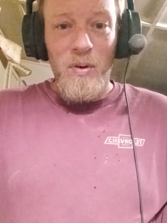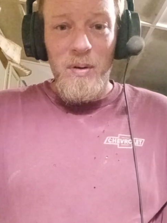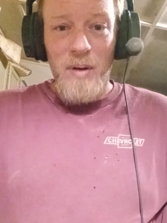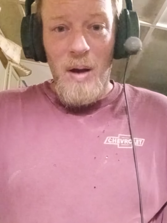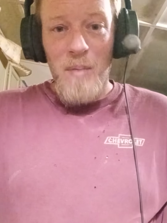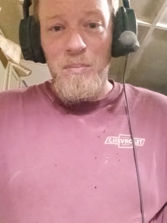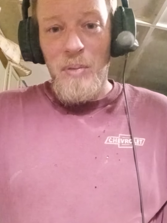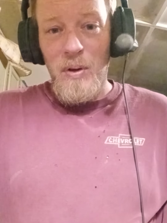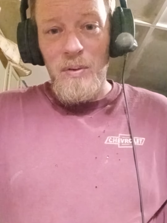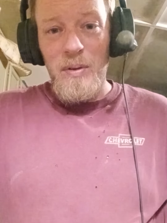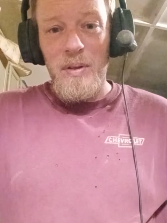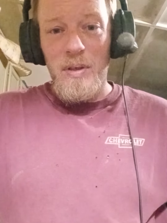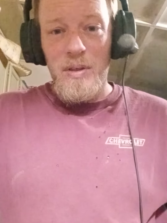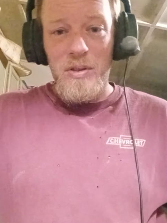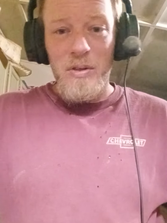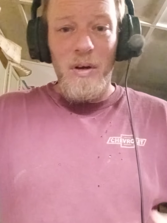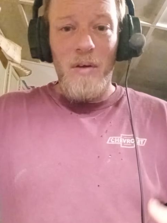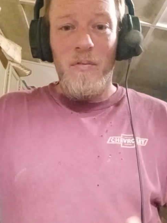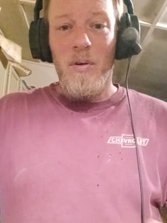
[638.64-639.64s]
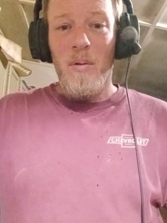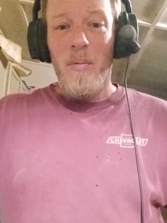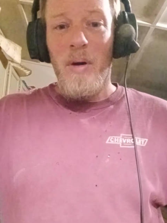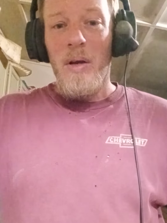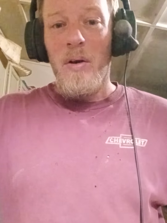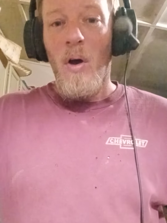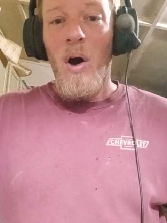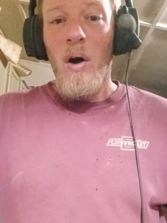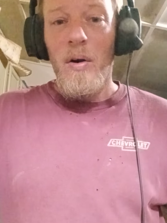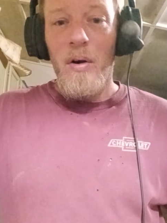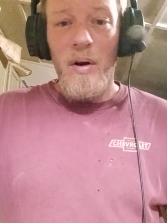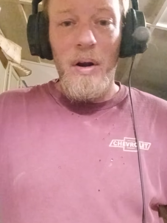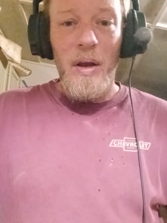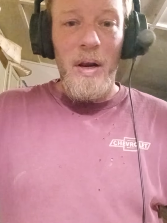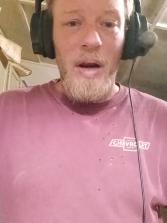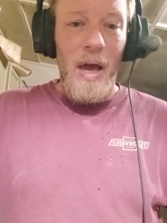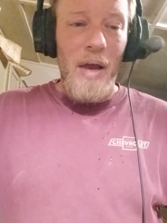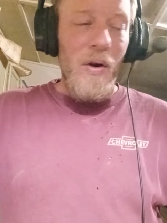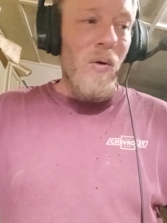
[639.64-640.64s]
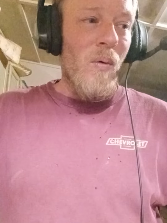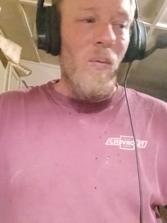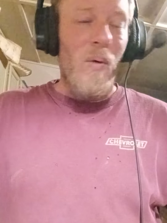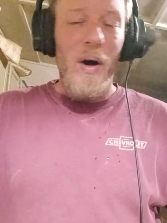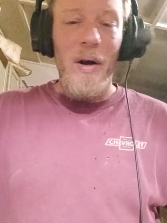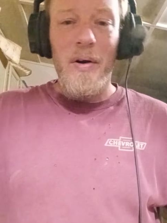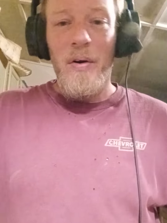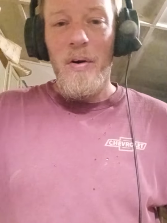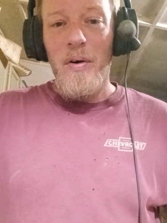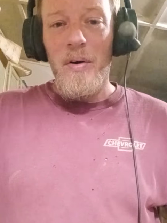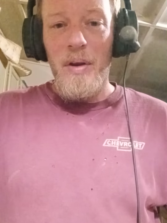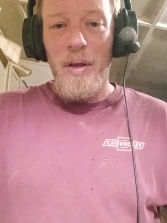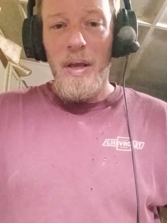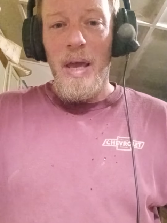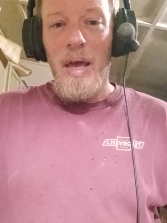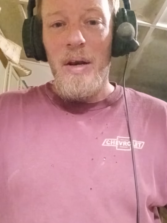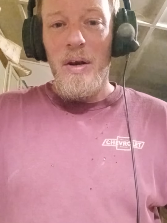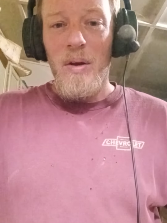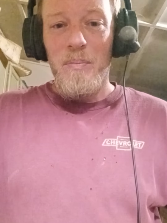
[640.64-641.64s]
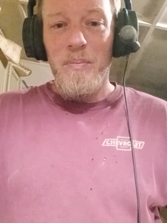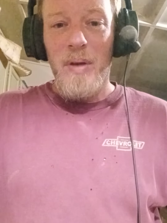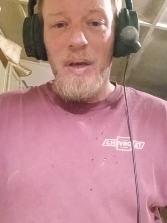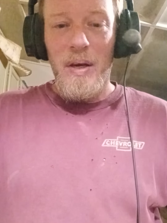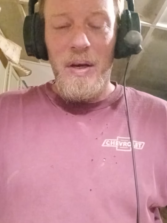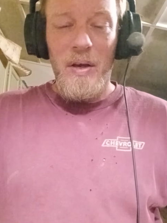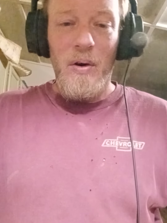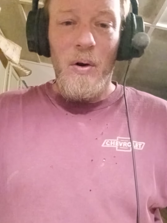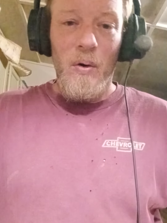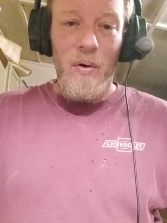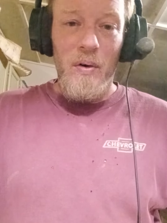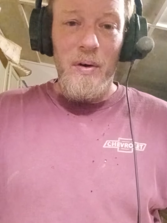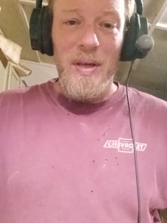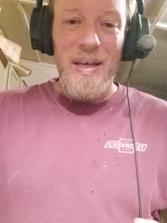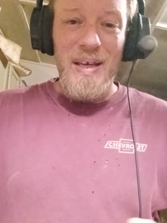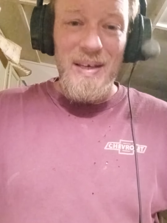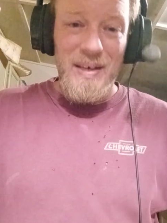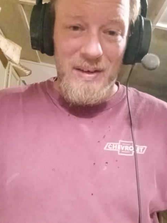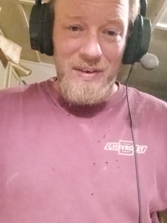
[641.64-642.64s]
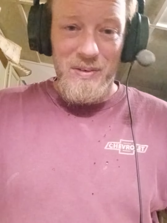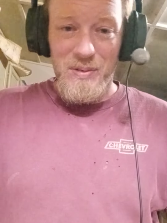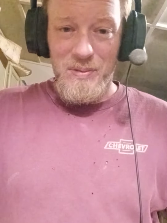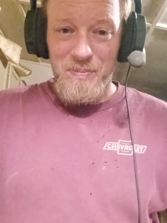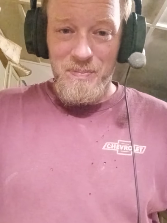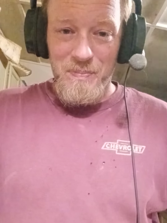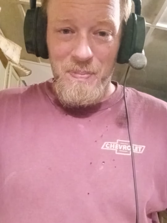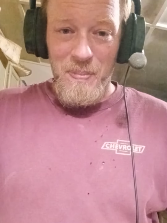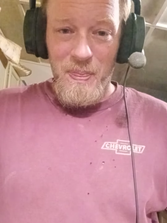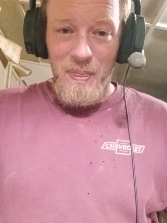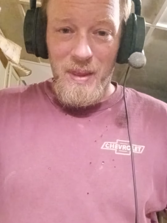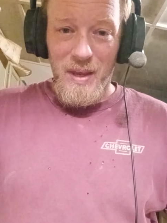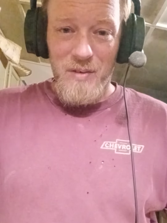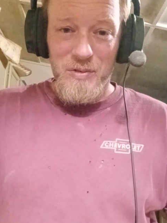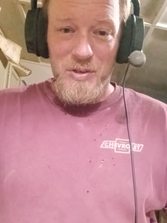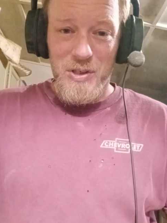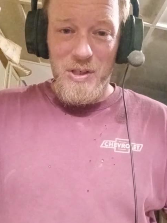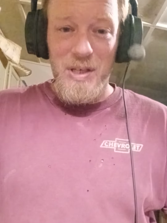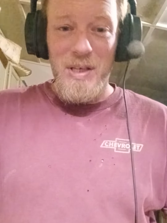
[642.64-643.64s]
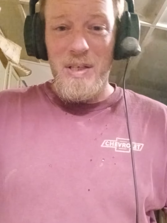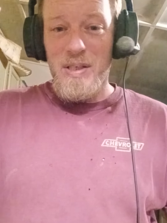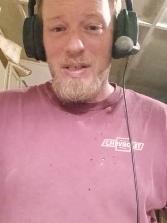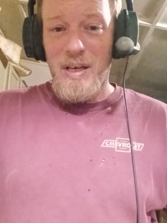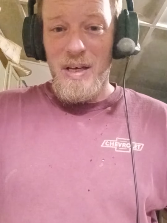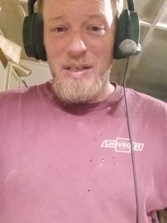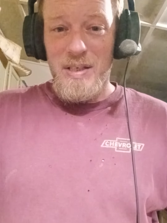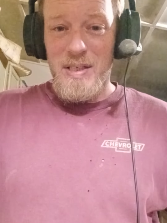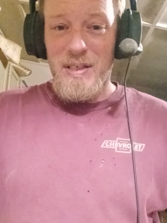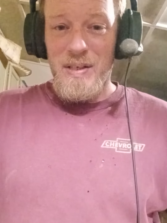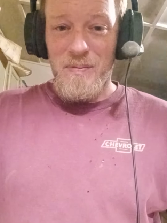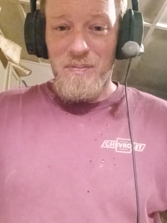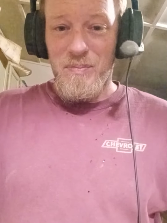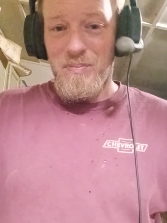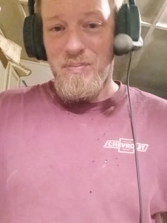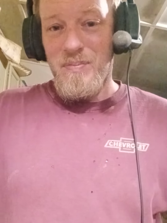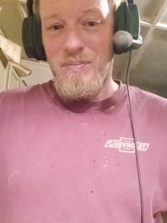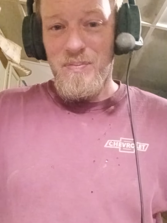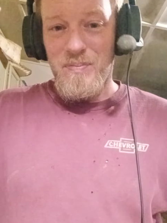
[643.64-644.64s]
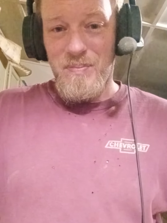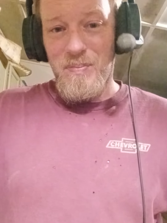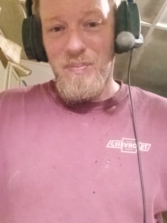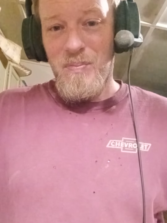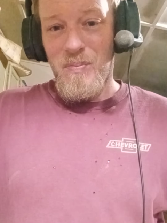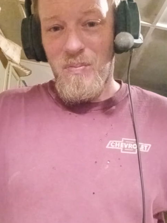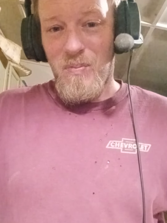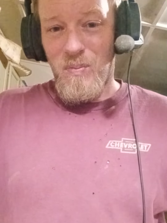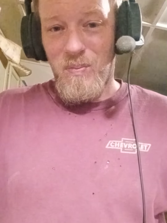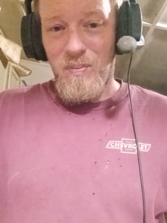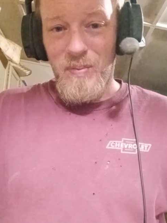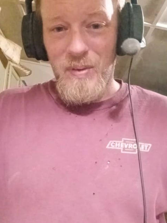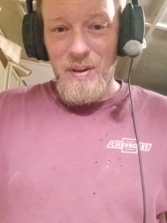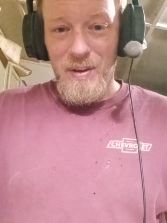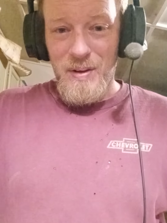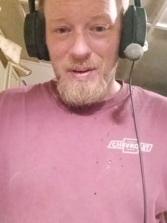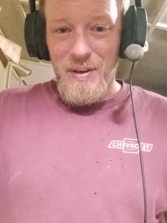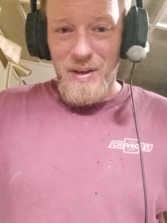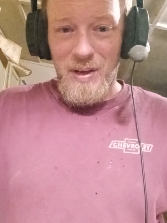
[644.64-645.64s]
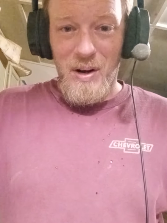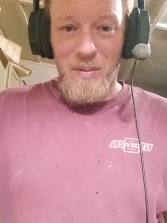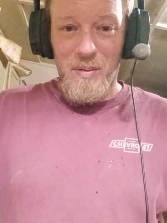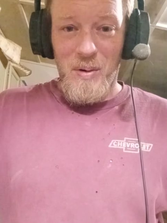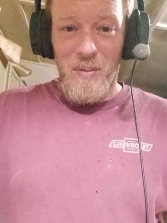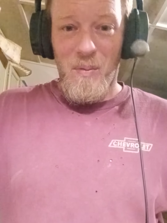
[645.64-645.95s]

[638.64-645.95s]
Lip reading: I'm building the truck for my daughter, and I don't want her to end up getting hurt in it. If she decides to, you know what